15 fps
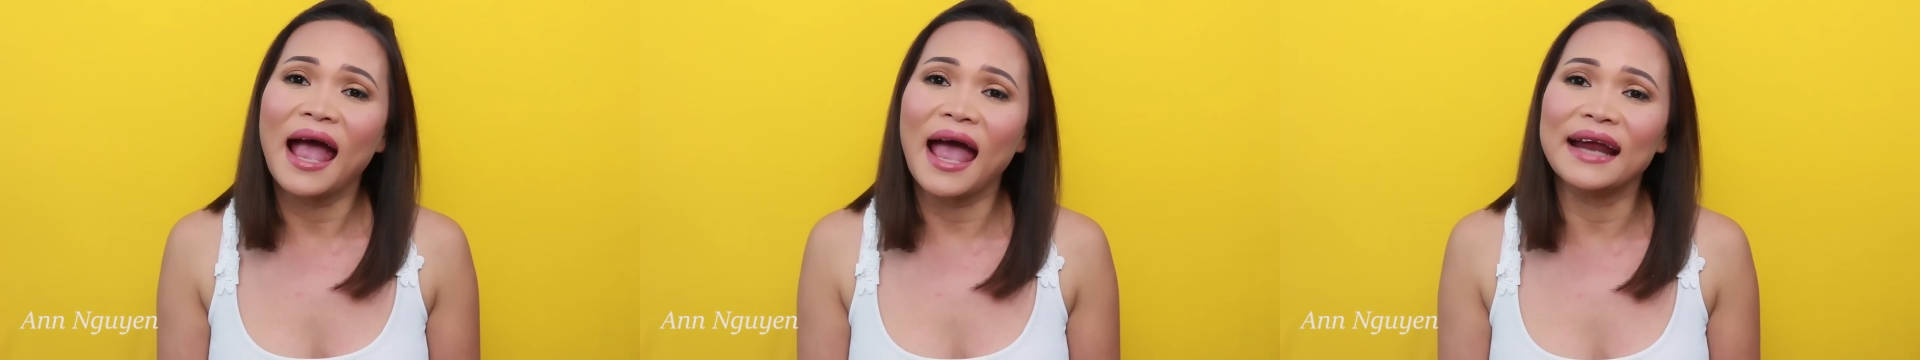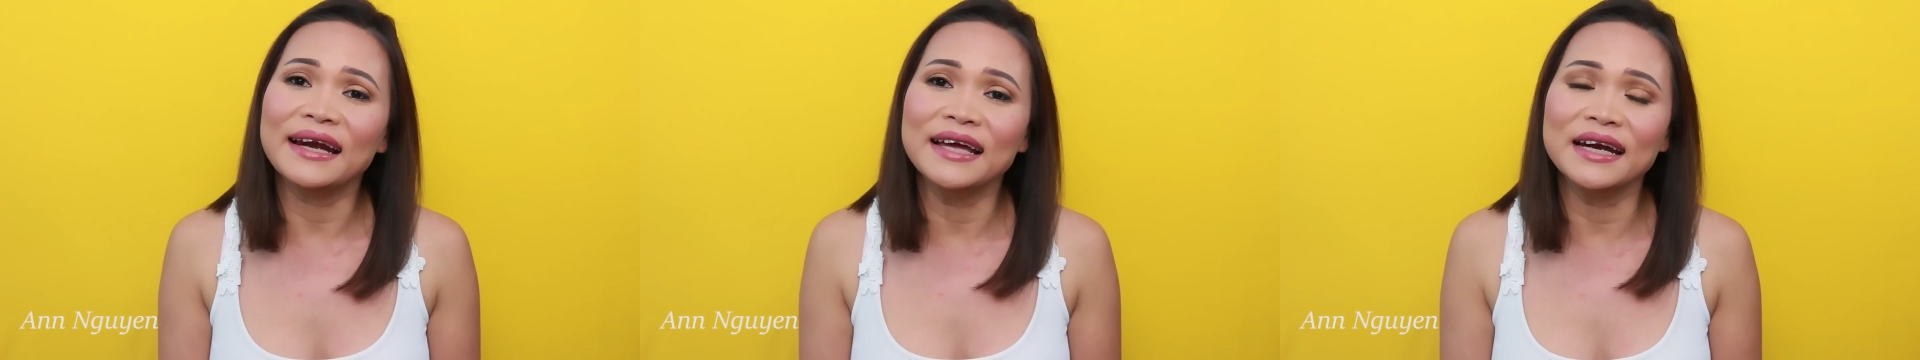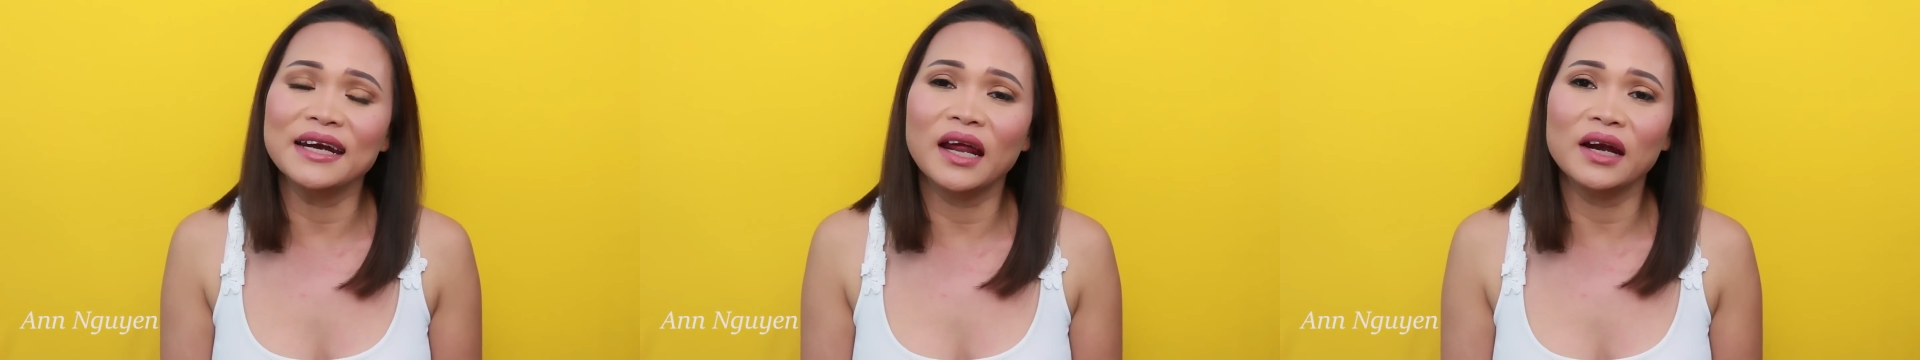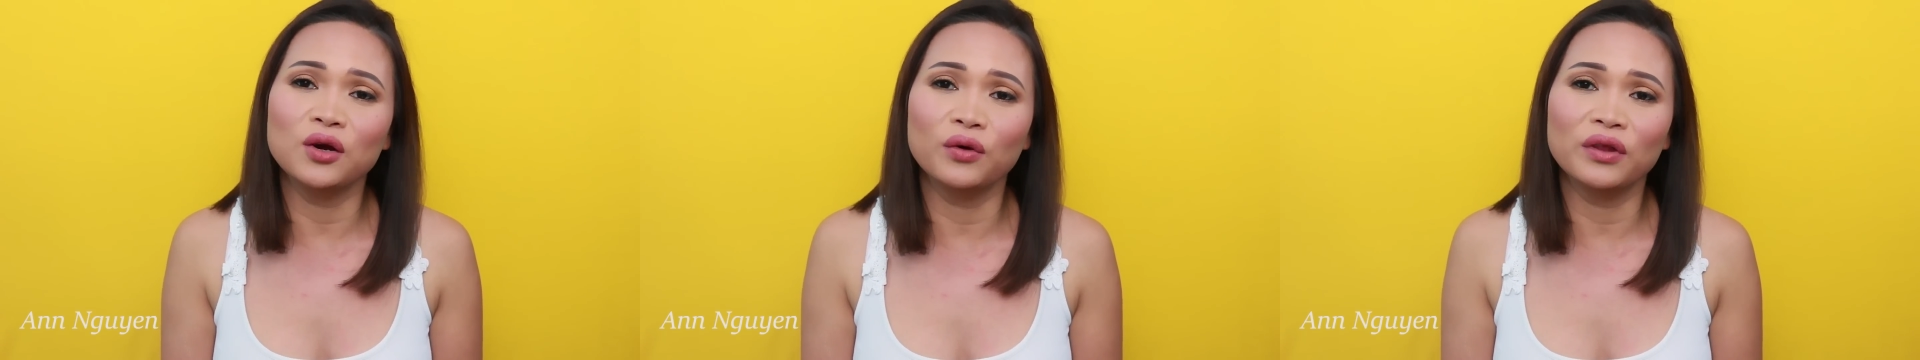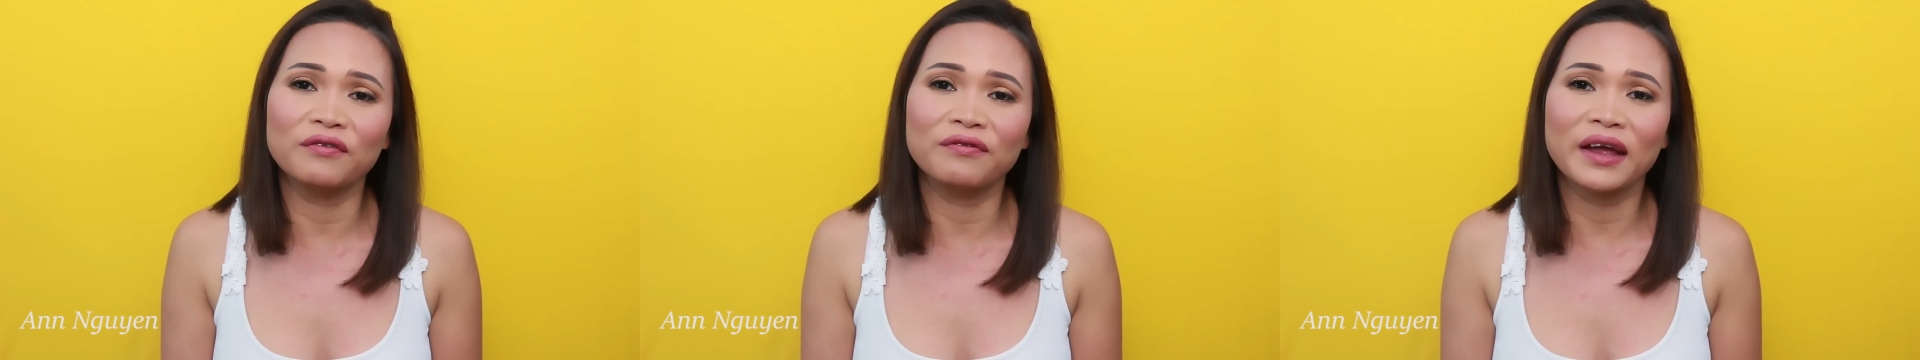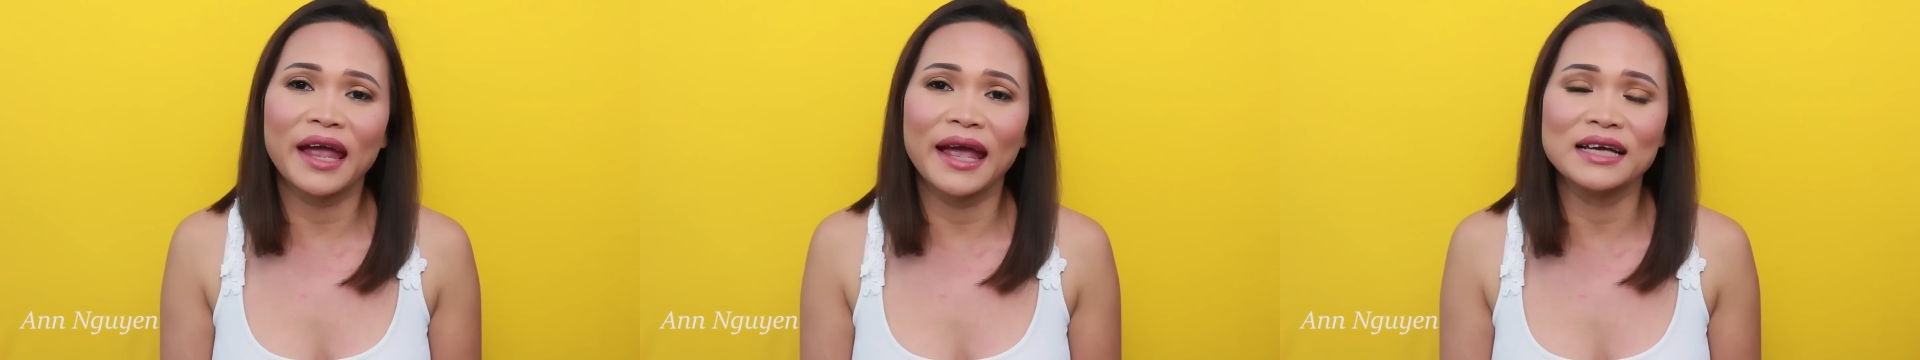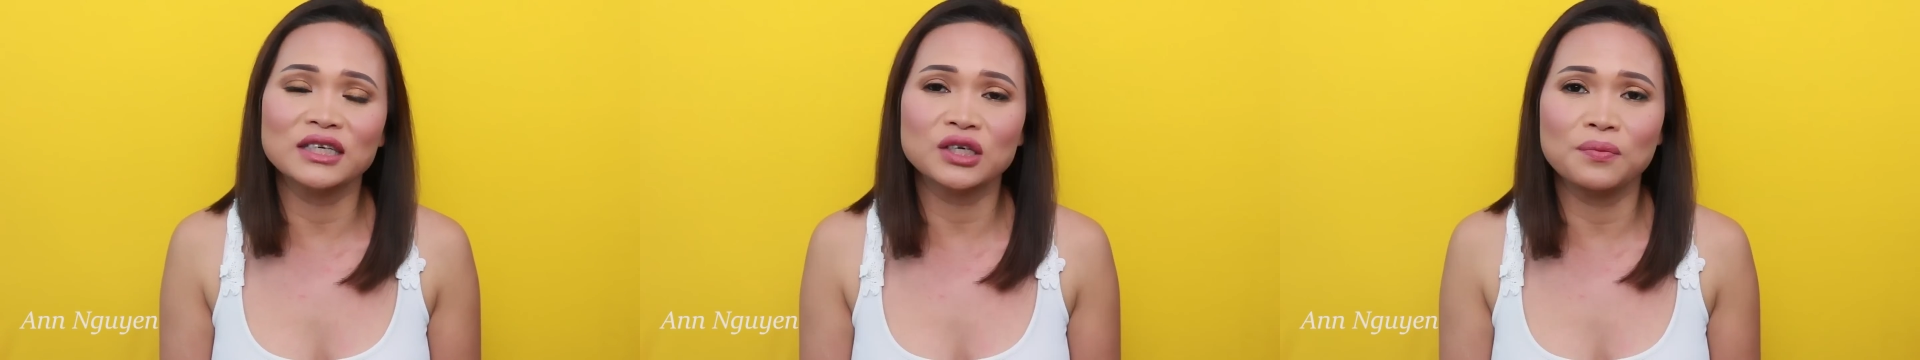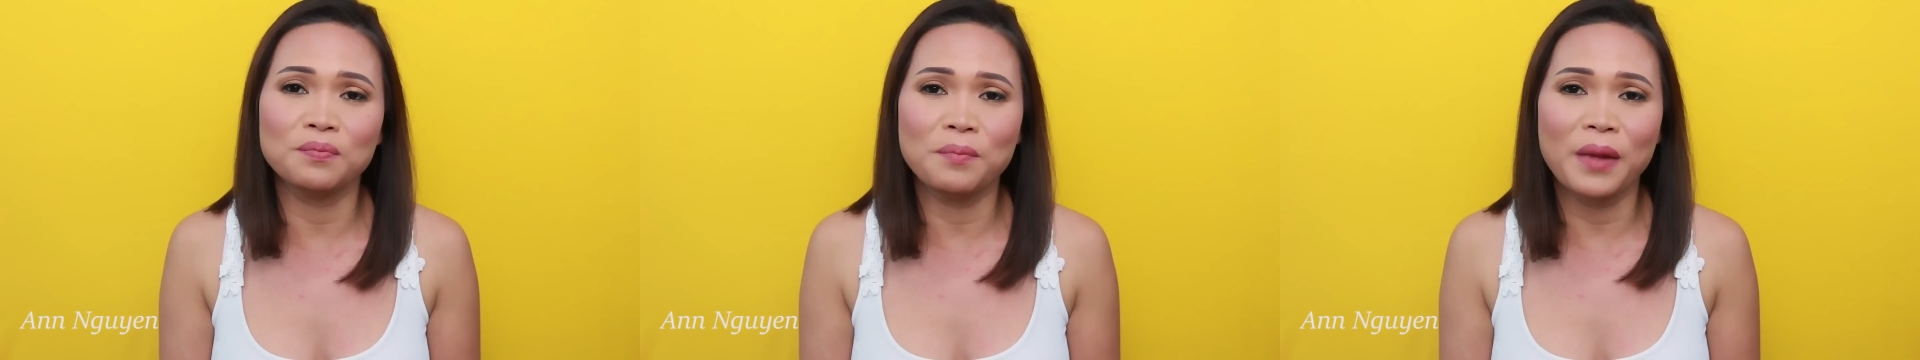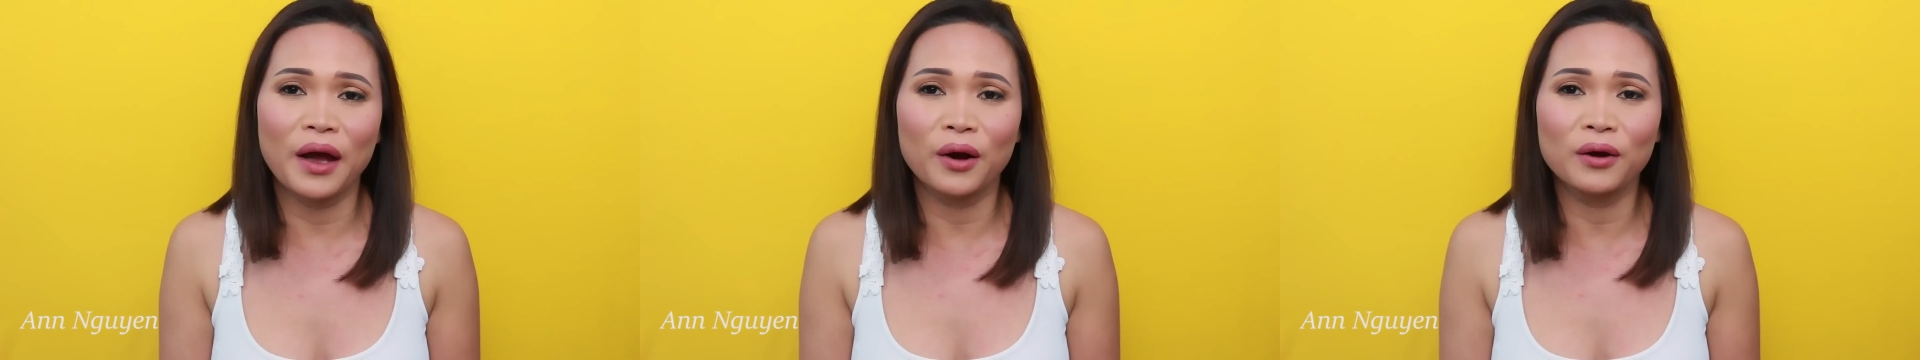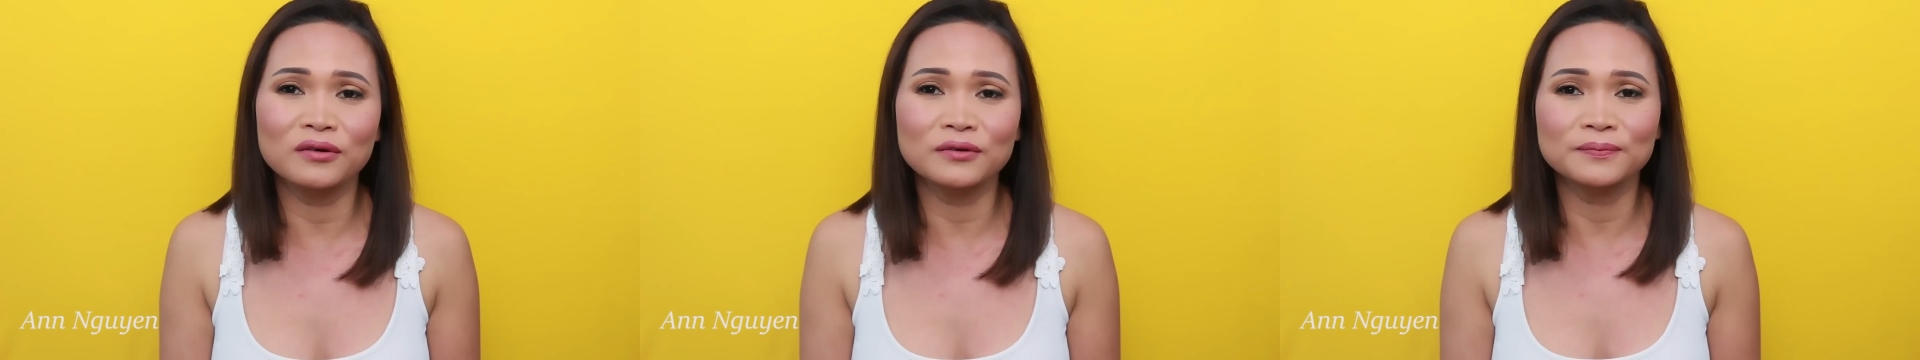and hit that notification
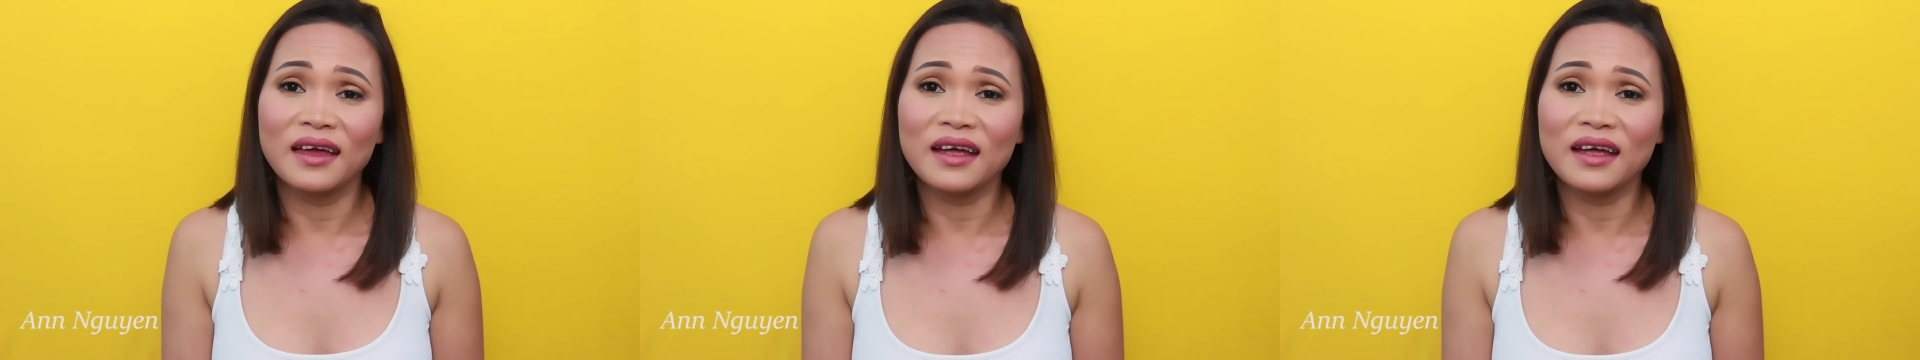bell.